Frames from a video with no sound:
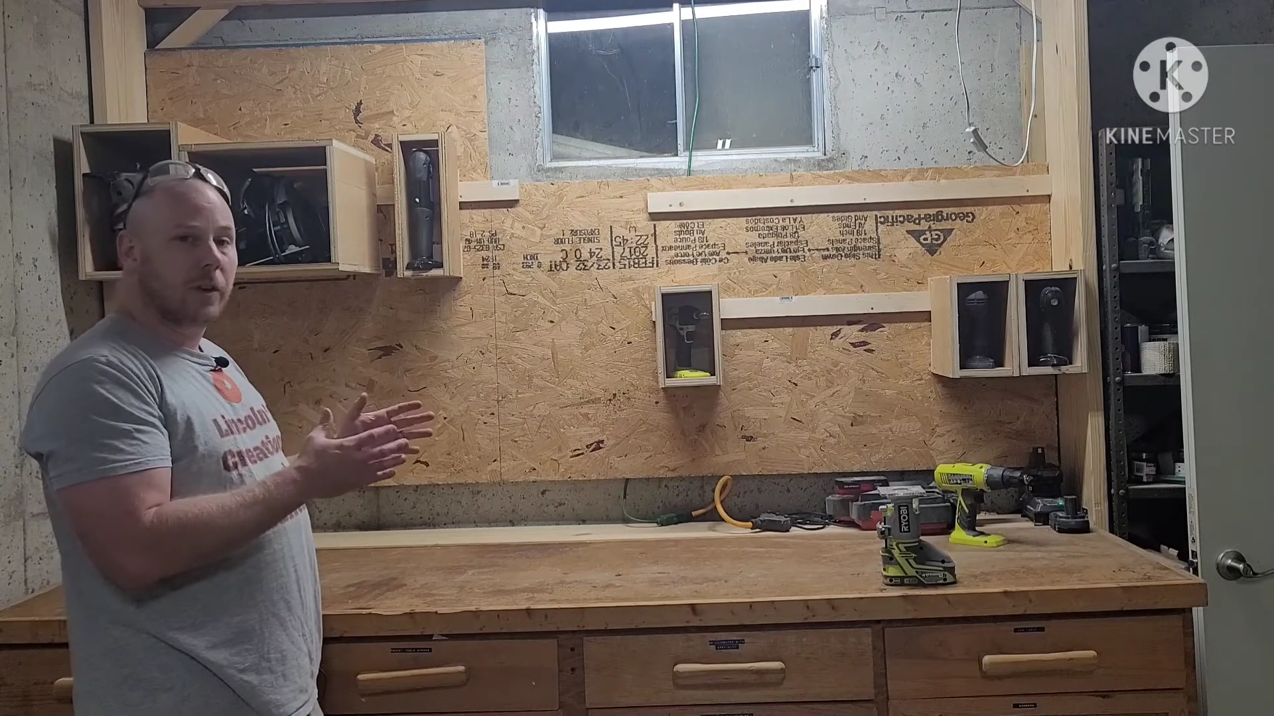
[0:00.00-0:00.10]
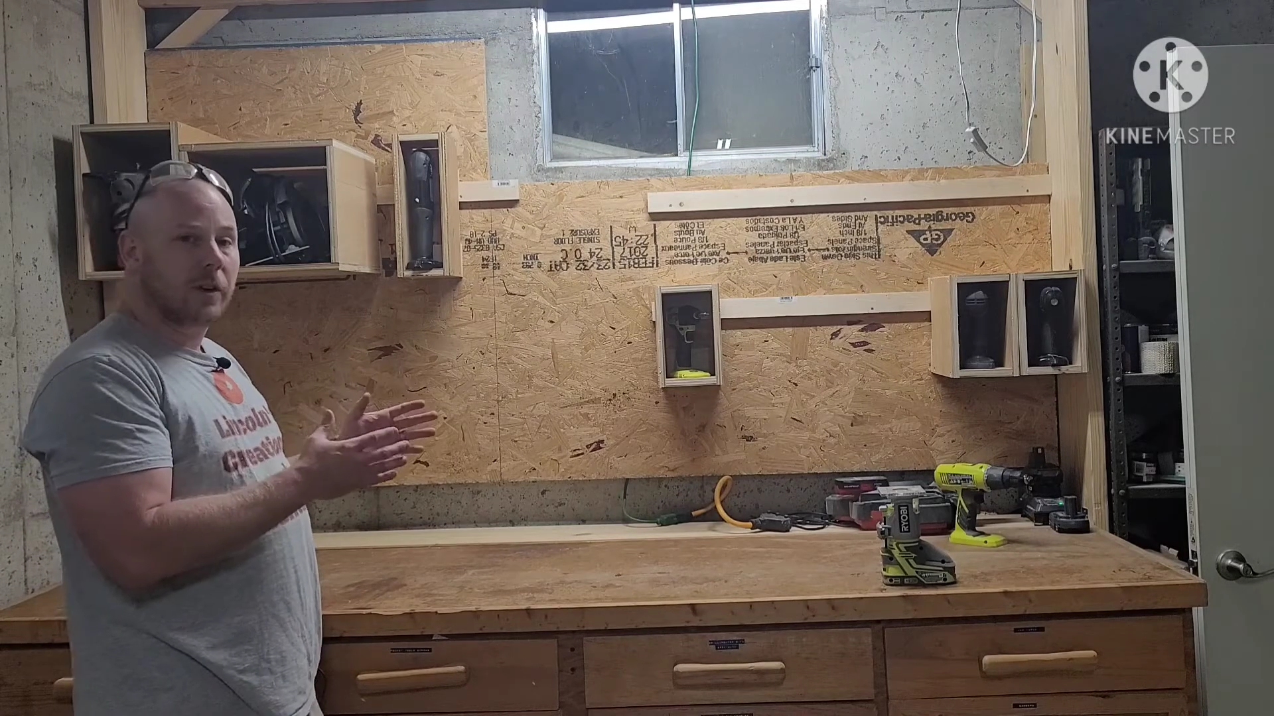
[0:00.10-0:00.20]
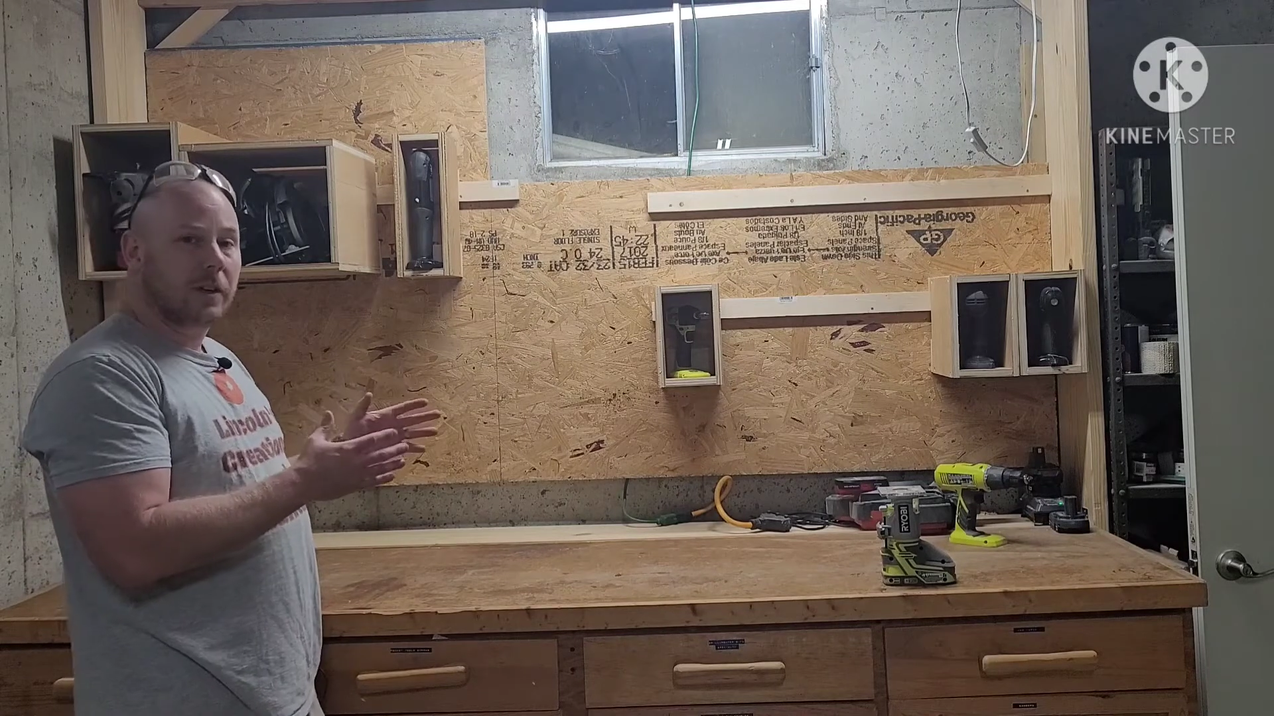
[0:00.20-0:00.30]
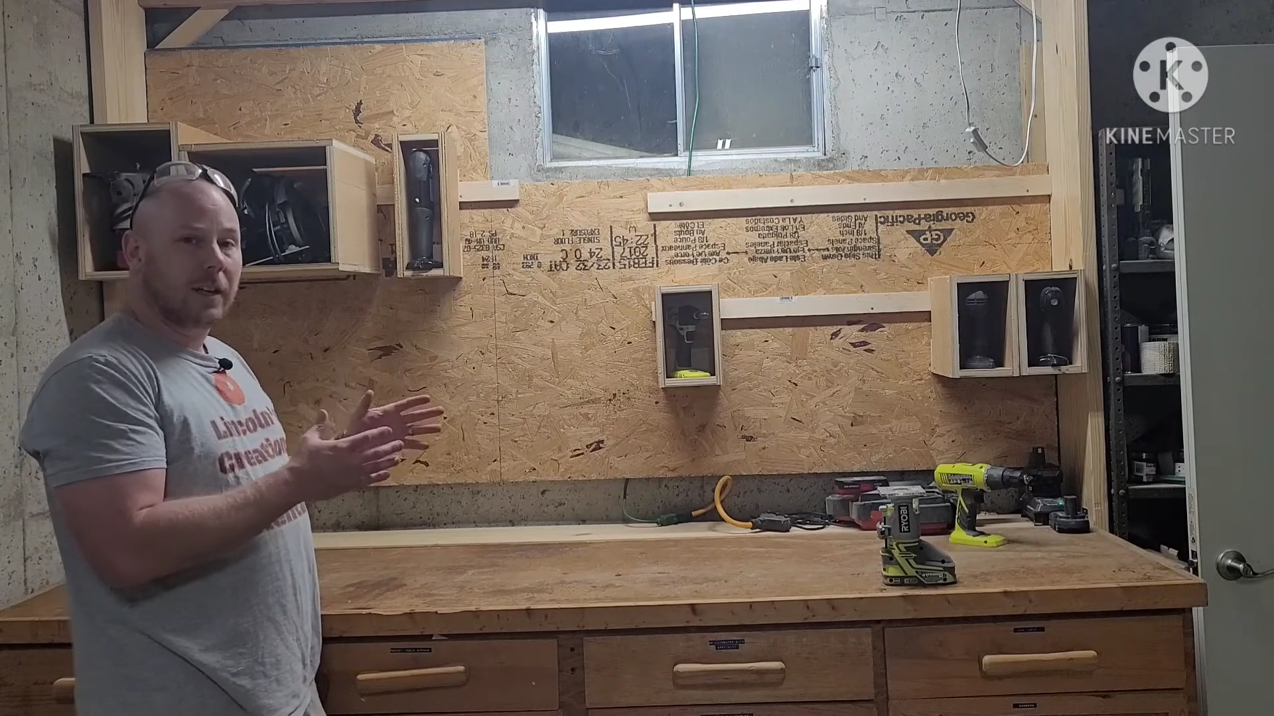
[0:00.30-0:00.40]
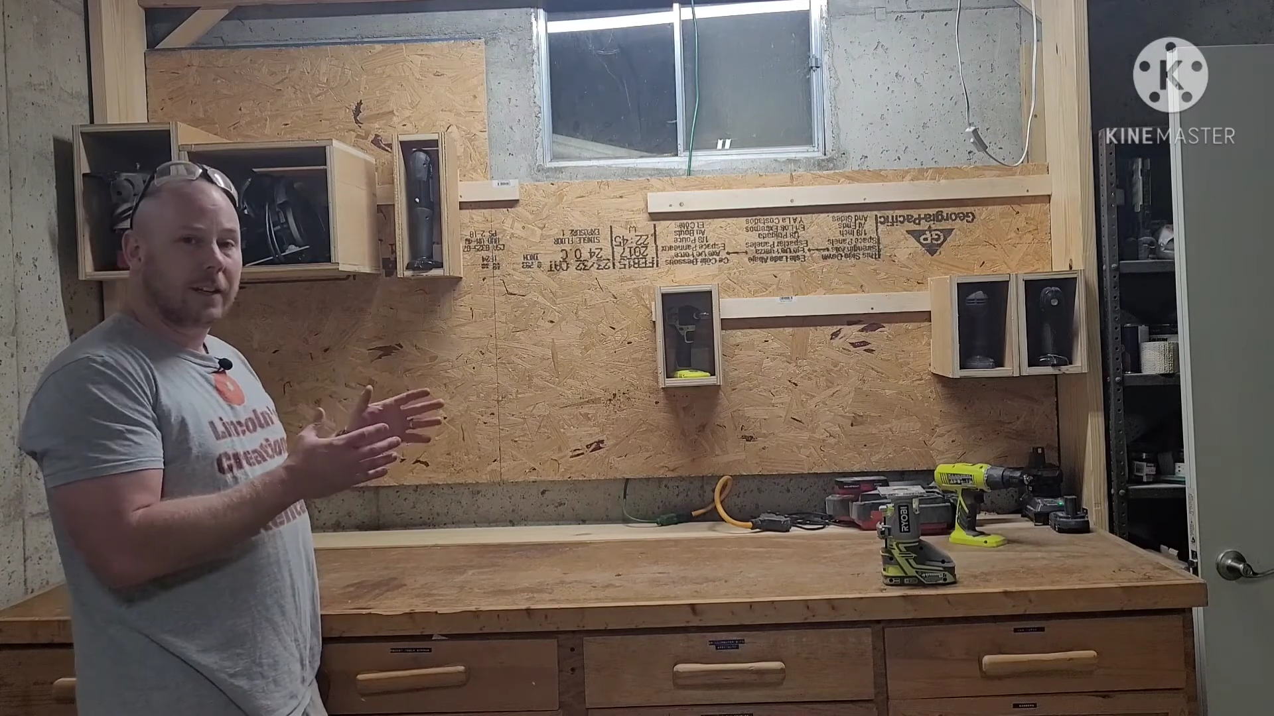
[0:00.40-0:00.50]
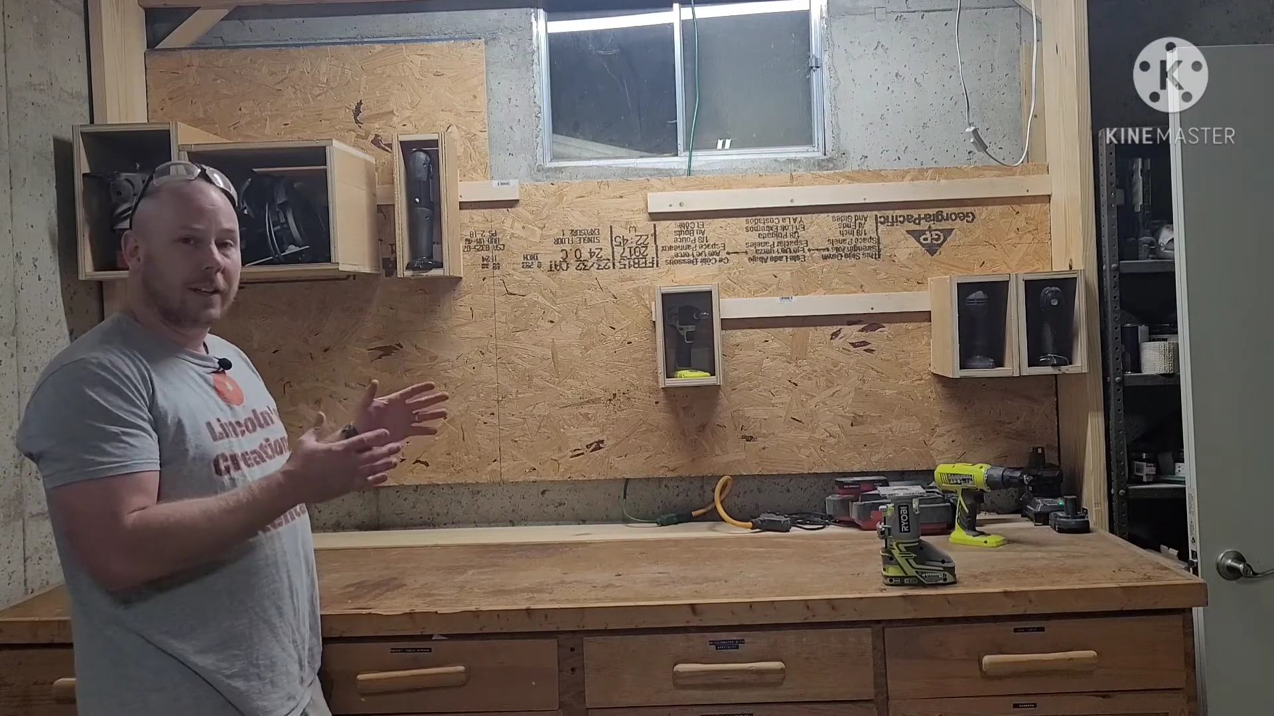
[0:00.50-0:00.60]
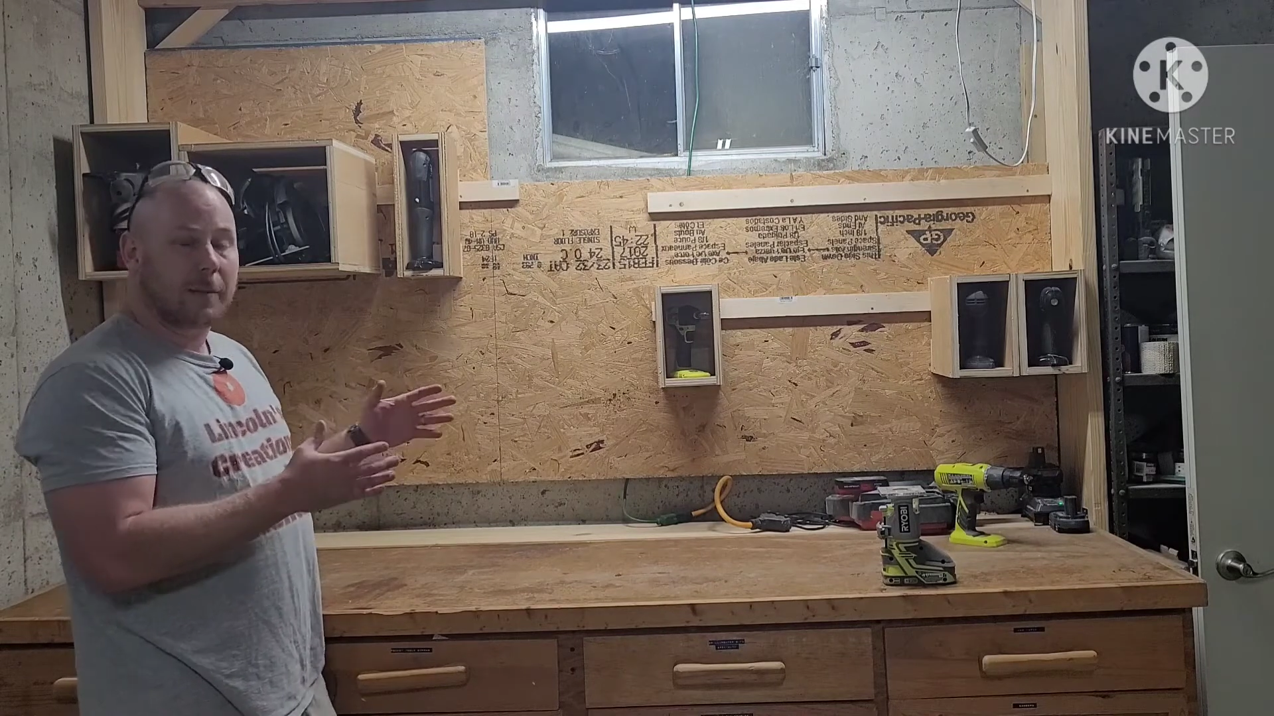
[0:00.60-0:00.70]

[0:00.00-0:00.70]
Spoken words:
over